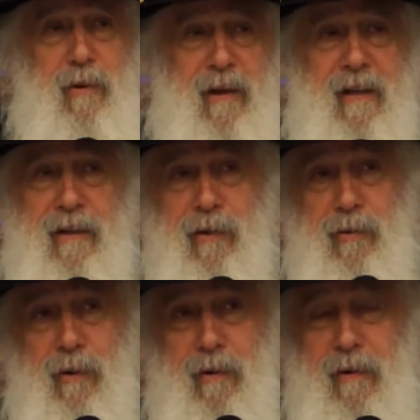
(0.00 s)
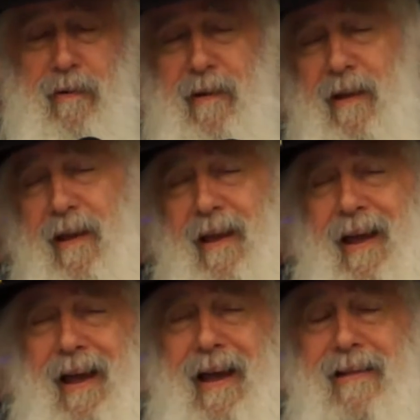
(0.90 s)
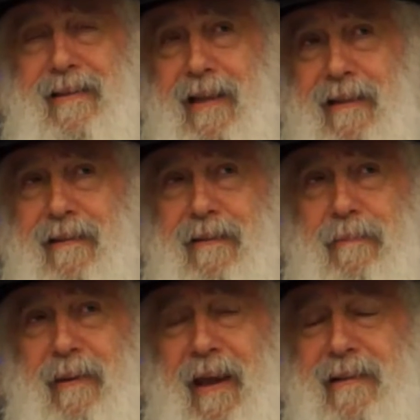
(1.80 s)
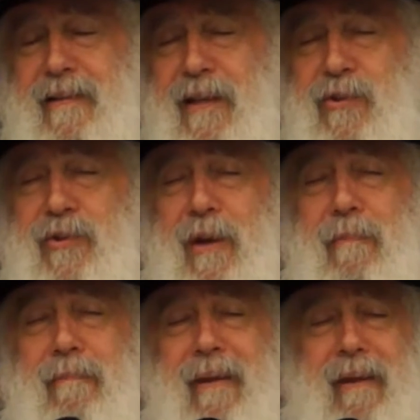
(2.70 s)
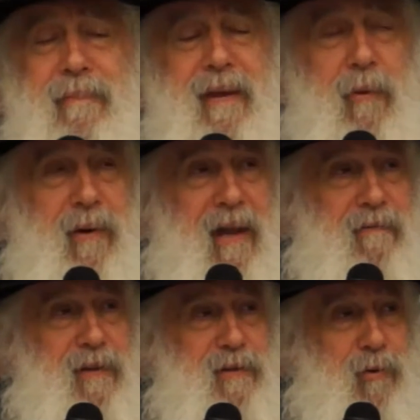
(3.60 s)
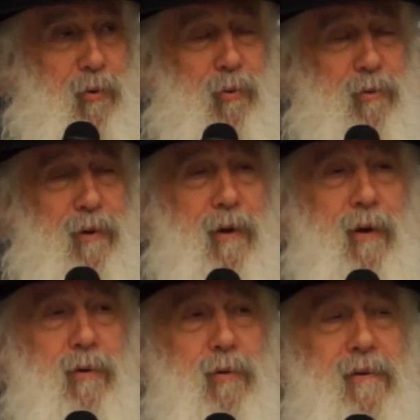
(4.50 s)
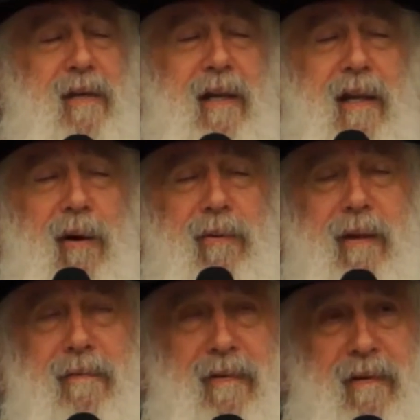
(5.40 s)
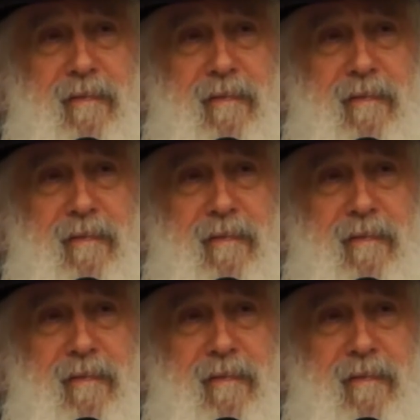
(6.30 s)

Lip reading: looking at the door. I said, Be'ezat Hashem, maybe I will have the zechut to see Eliyahu Navi.